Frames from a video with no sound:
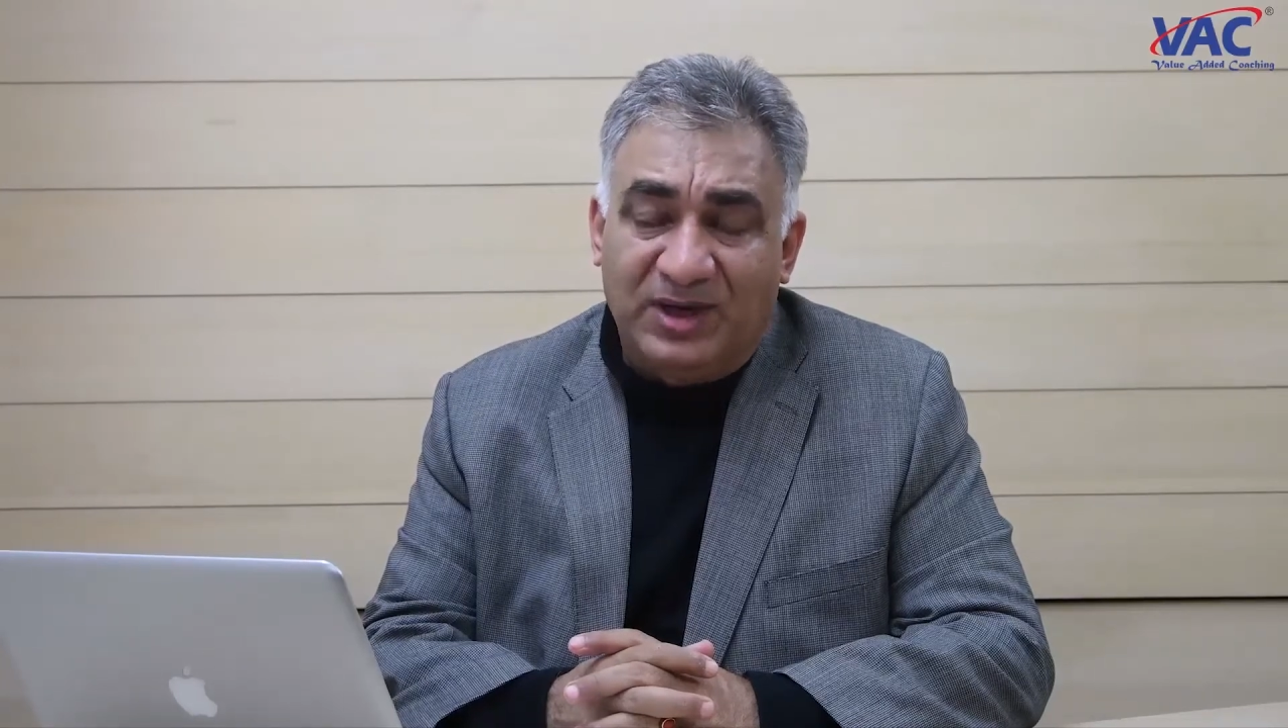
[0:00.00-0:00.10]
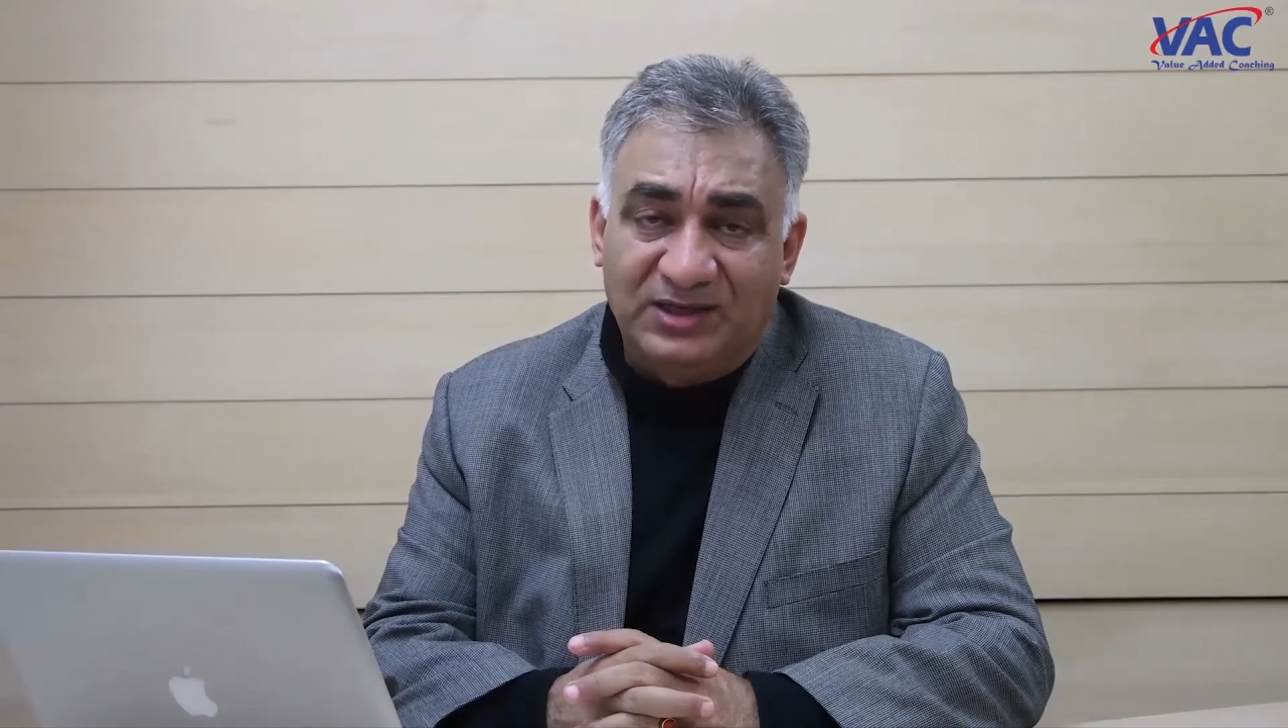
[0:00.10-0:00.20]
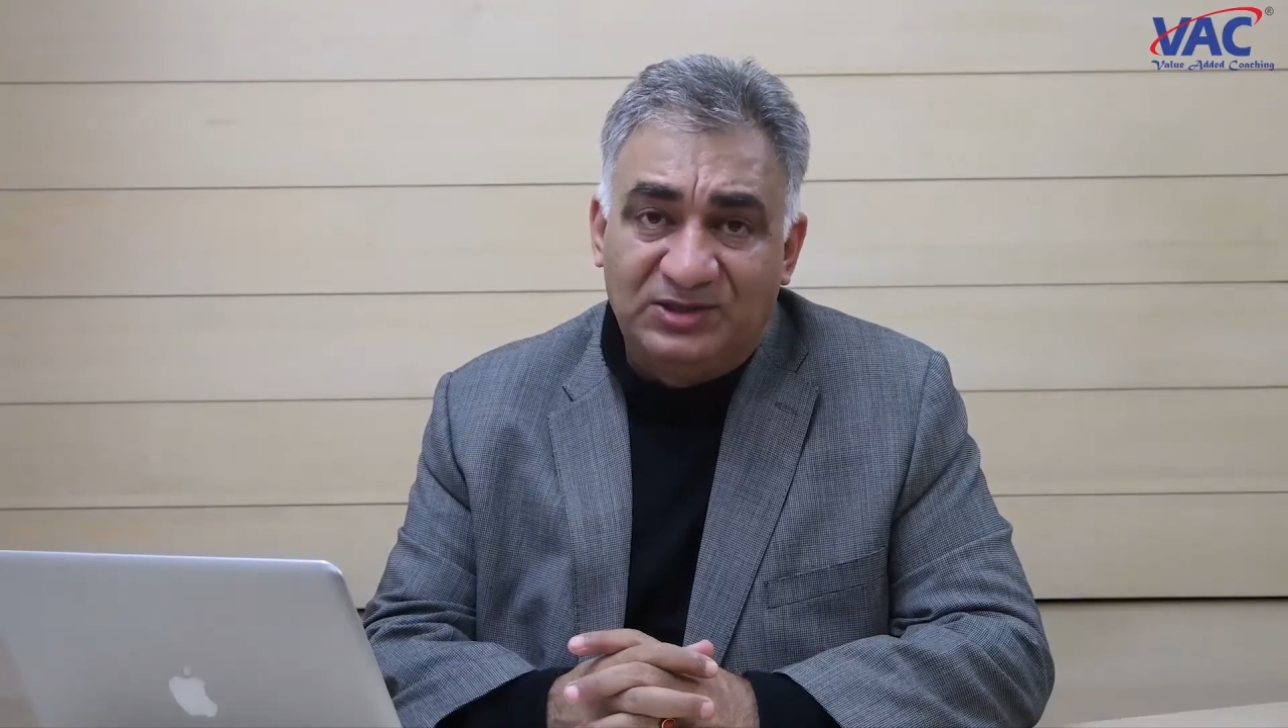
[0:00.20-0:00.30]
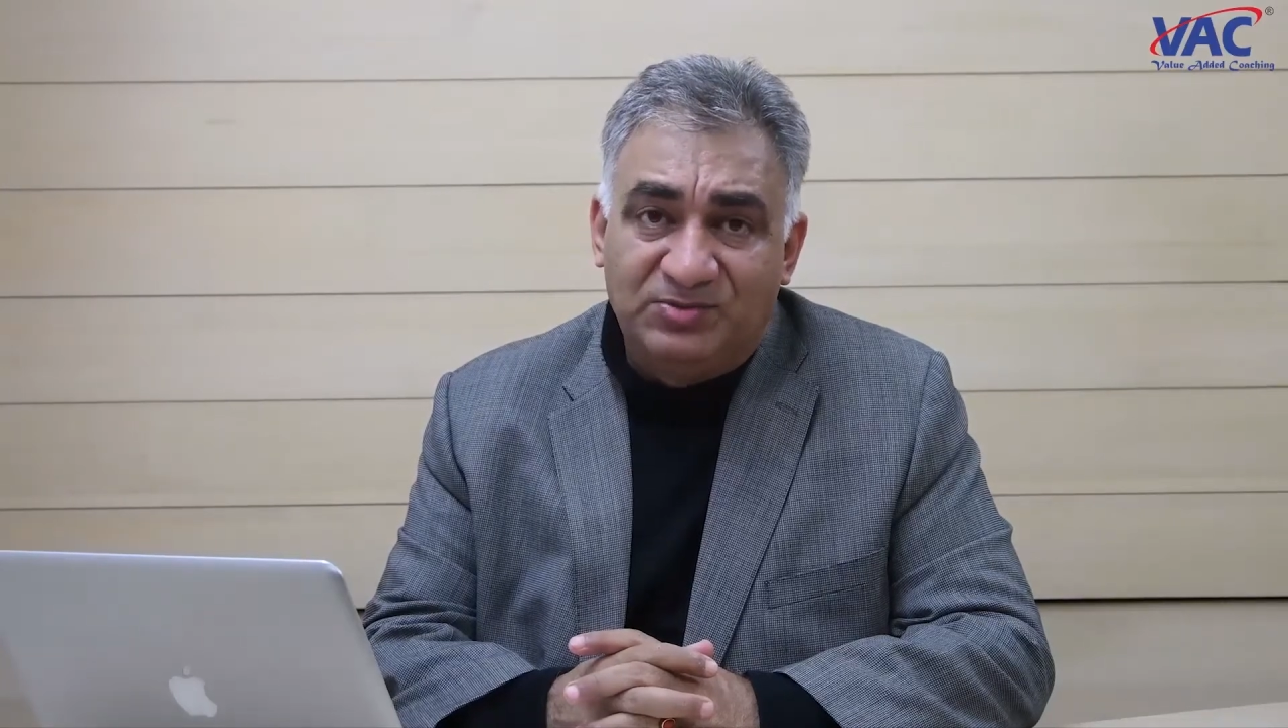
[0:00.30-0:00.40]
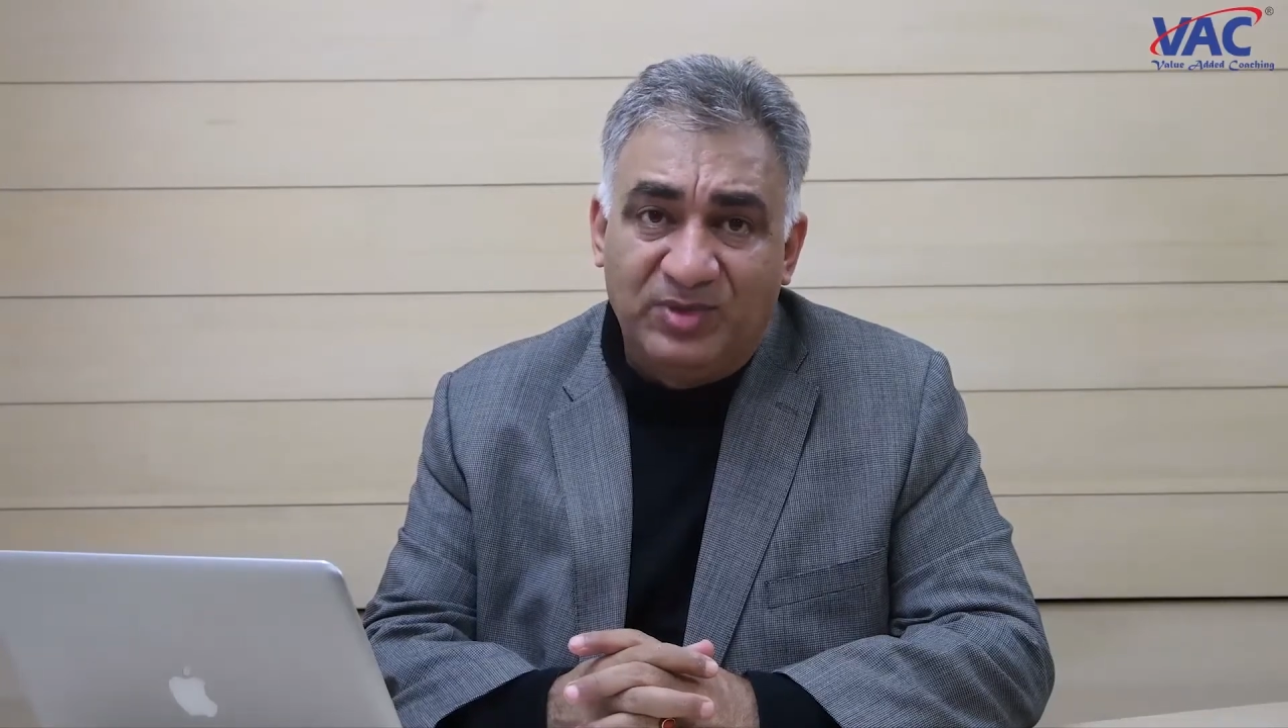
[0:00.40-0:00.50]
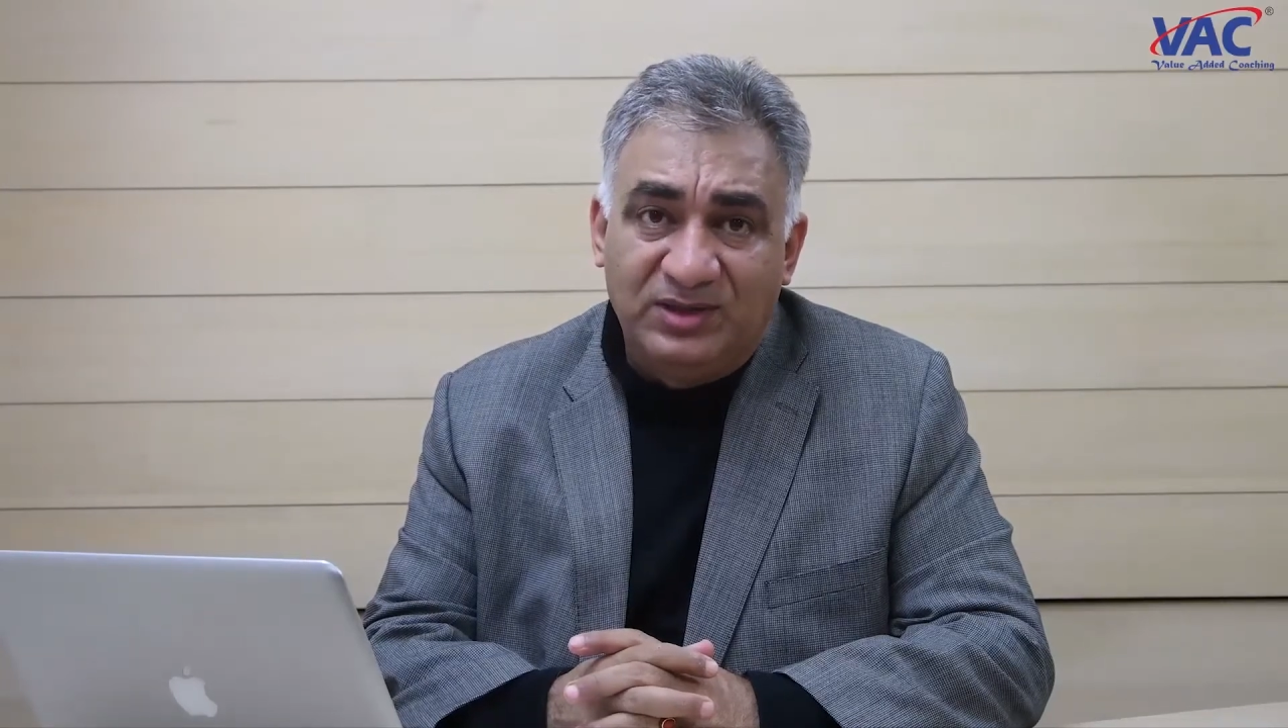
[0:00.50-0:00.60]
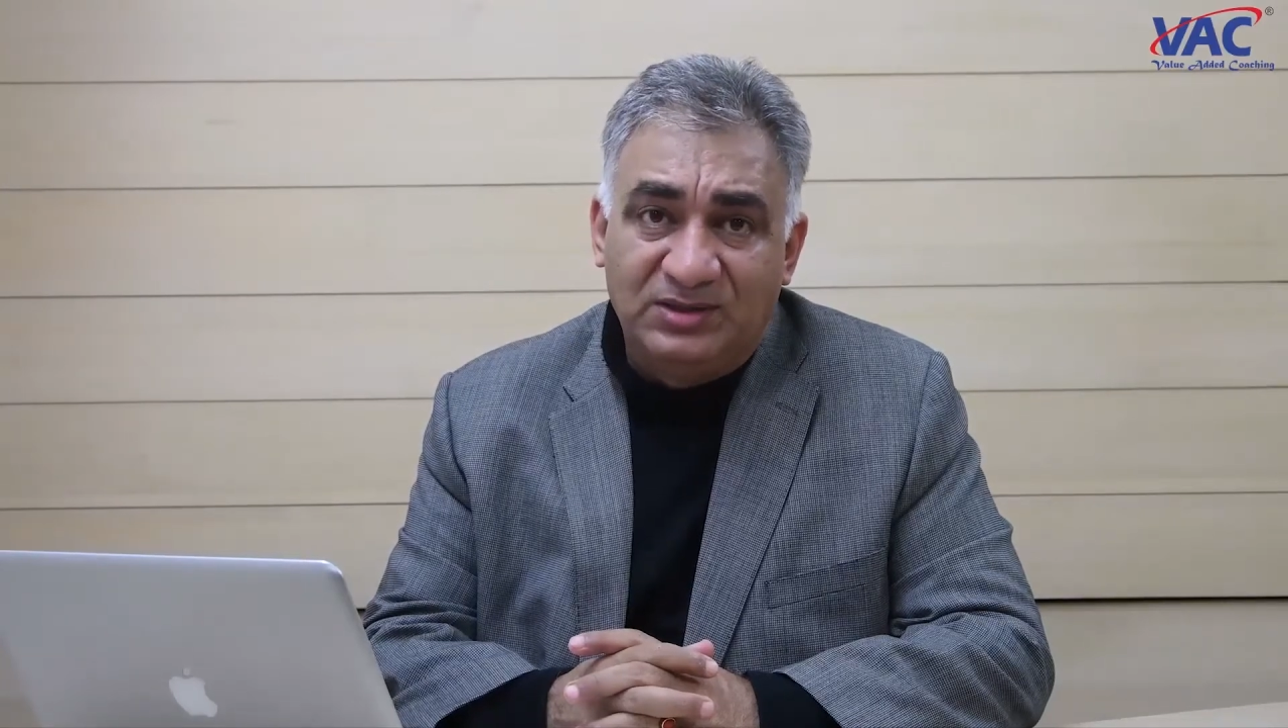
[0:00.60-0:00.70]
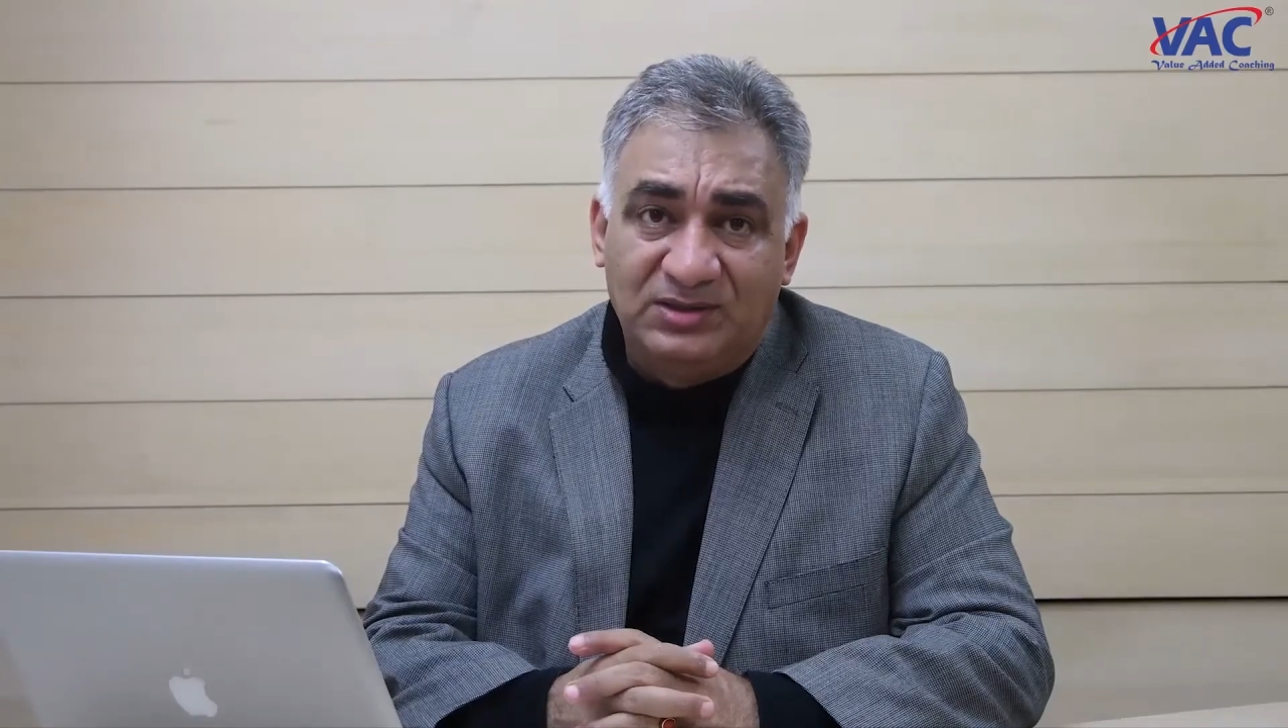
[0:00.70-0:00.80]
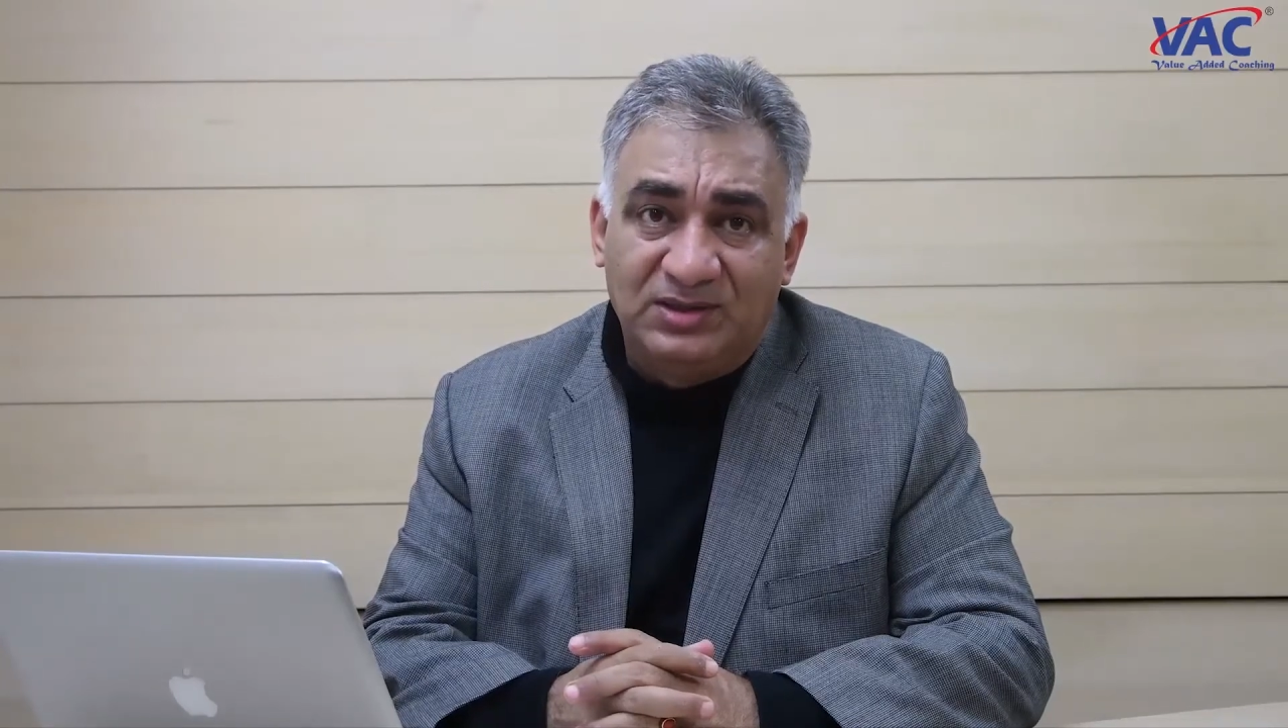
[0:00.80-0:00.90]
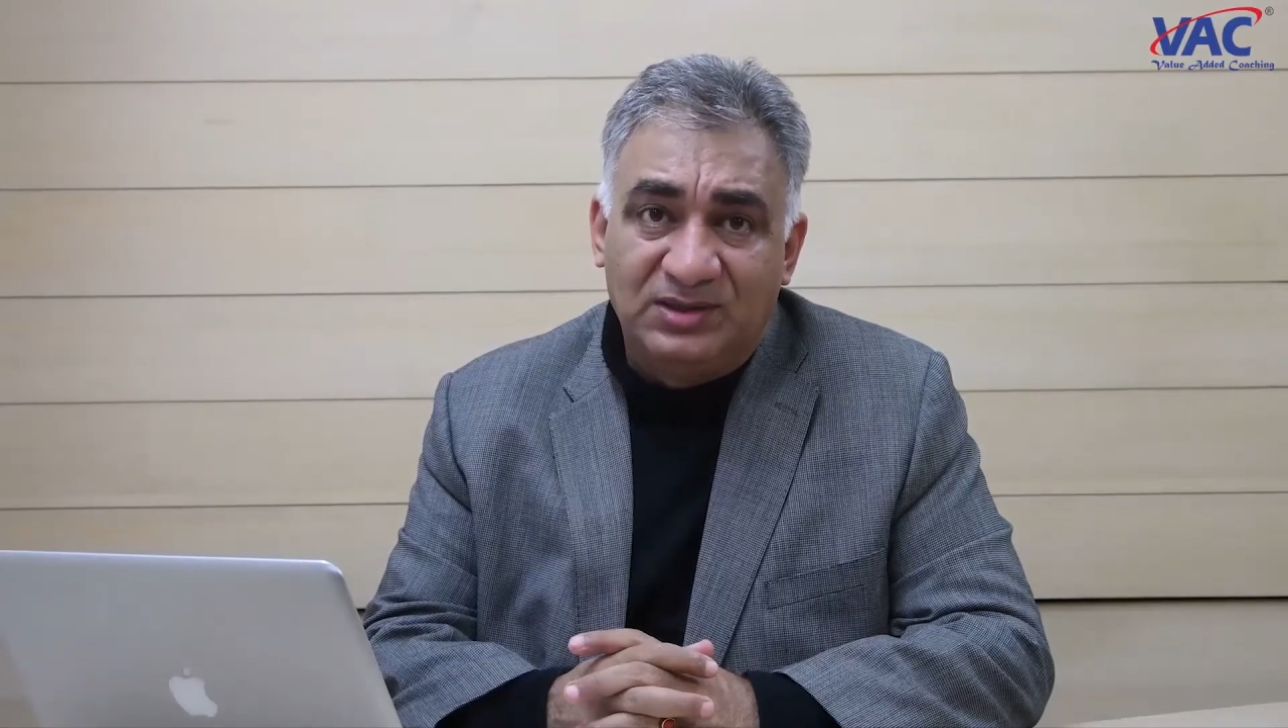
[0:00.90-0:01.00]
management,